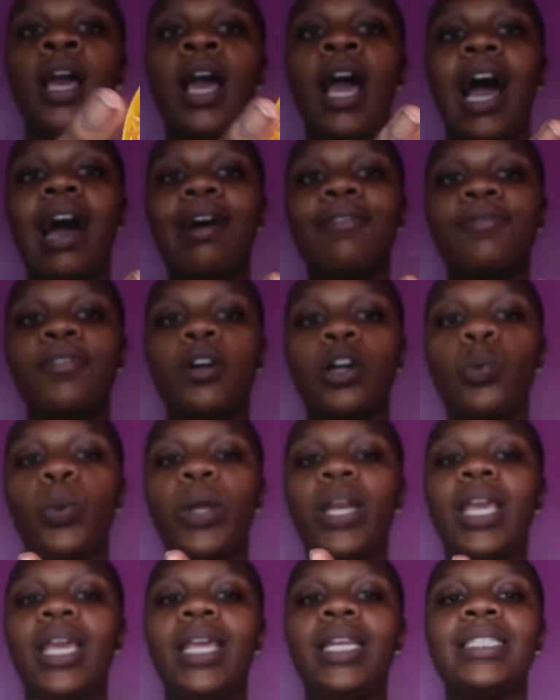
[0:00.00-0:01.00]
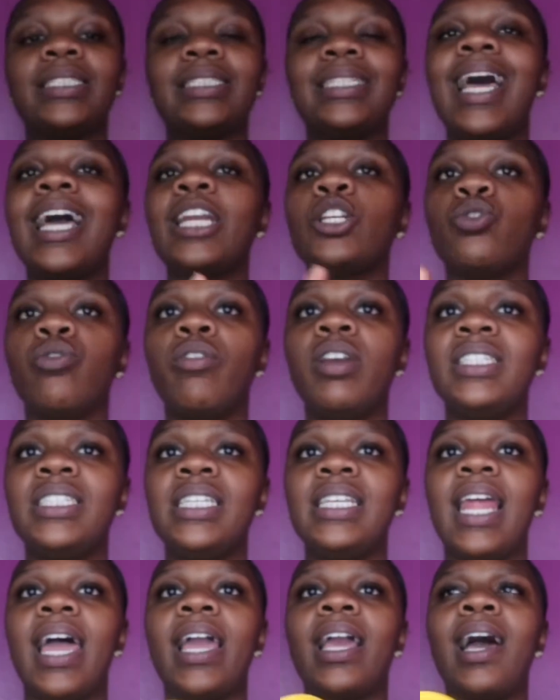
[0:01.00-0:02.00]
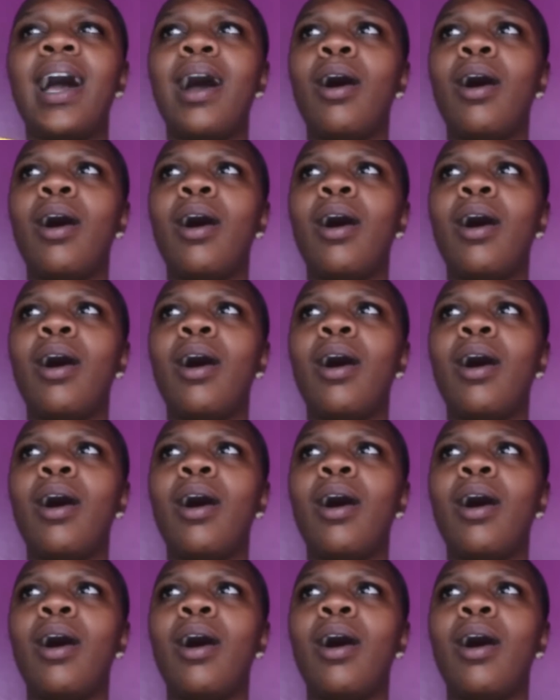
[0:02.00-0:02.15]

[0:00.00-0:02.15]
I fuck with it, and it's not greasy like